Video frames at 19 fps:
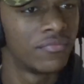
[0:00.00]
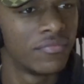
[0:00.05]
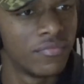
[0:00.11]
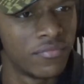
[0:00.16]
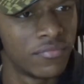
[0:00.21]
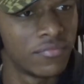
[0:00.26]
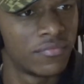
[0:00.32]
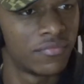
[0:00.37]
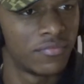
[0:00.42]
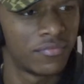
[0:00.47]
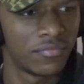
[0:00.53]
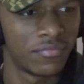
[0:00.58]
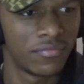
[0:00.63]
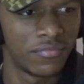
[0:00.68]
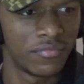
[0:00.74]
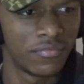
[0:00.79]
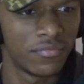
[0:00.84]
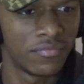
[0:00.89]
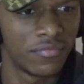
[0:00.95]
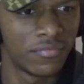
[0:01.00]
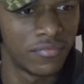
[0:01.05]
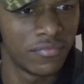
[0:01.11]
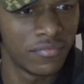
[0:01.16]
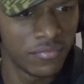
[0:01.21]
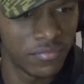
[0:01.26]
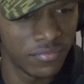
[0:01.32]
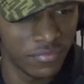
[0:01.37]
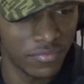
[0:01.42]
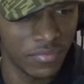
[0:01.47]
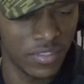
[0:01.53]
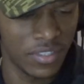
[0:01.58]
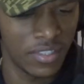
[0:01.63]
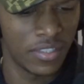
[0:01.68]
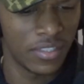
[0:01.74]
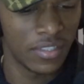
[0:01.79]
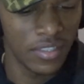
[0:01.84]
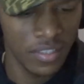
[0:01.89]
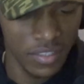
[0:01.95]
Run from the fire, it's
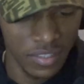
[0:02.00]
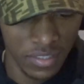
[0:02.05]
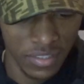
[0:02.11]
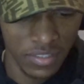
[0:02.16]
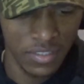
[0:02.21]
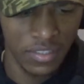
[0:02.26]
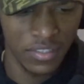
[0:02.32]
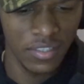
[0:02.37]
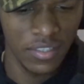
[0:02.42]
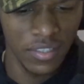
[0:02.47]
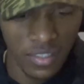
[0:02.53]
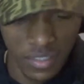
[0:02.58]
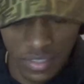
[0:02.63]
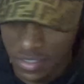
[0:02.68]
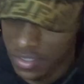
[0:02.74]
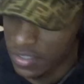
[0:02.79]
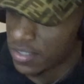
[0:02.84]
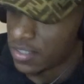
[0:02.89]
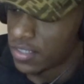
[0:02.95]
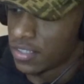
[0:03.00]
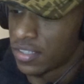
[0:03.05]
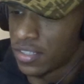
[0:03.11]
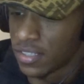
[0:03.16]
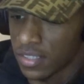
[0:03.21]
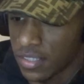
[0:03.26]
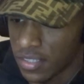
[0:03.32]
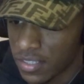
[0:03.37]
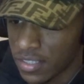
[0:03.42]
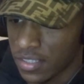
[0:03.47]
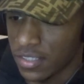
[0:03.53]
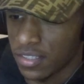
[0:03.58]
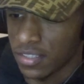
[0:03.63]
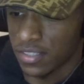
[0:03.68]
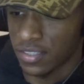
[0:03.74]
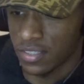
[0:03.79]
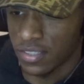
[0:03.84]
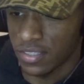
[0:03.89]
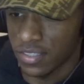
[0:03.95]
nothing but facts. Try run from the fire,
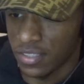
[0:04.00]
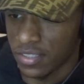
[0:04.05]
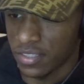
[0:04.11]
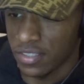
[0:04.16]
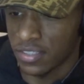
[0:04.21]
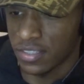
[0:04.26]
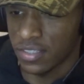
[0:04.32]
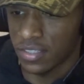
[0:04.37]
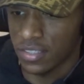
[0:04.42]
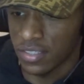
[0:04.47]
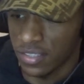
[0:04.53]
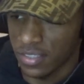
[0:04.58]
get touched in your back.